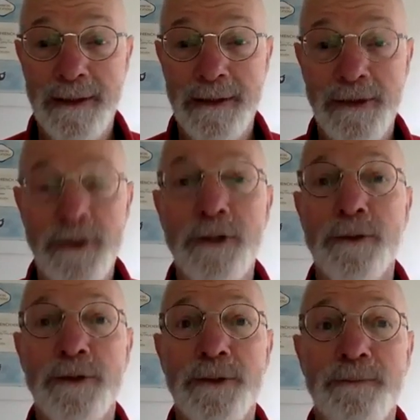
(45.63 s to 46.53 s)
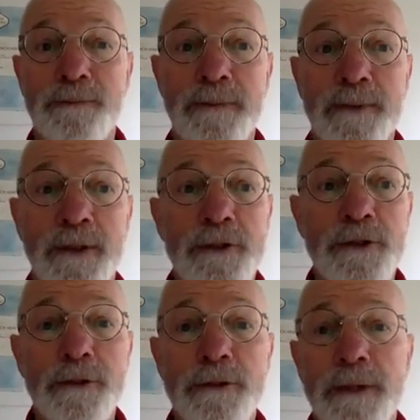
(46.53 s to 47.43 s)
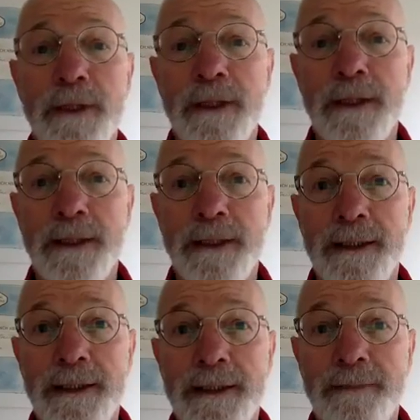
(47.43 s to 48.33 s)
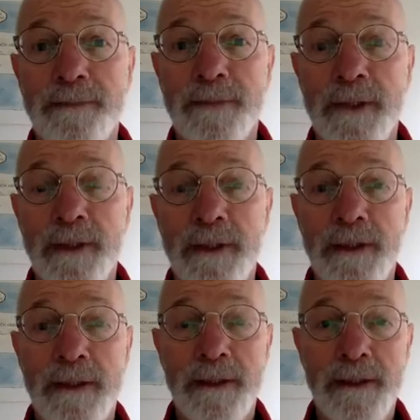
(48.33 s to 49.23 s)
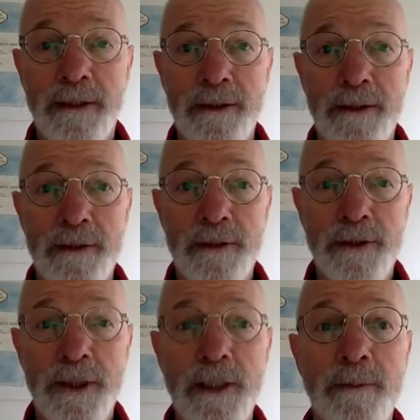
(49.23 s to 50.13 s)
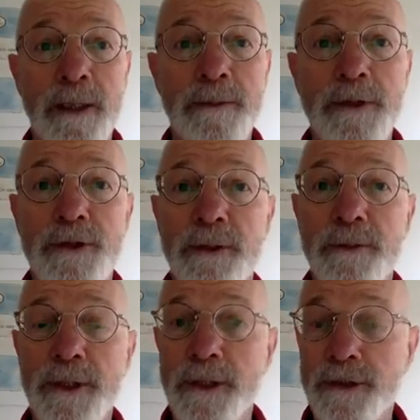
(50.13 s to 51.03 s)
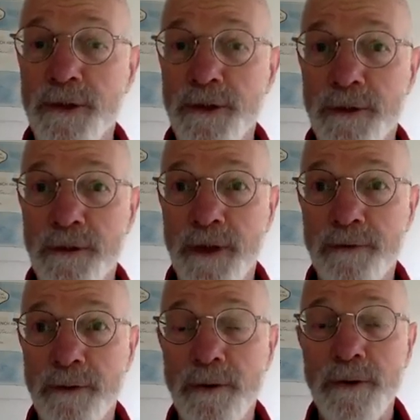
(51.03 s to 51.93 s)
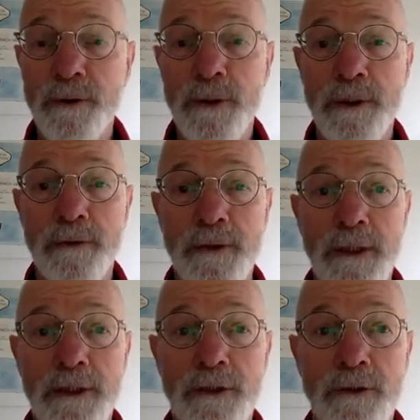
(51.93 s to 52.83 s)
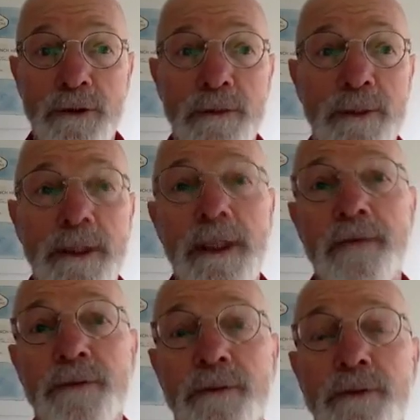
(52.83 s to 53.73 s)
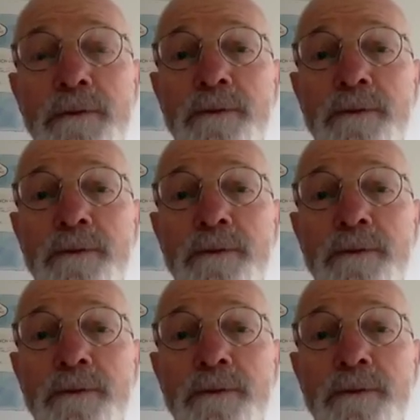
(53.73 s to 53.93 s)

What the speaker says: skills. So um, take a moment to simply get yourself comfortable. Do whatever you need to do to be comfortable.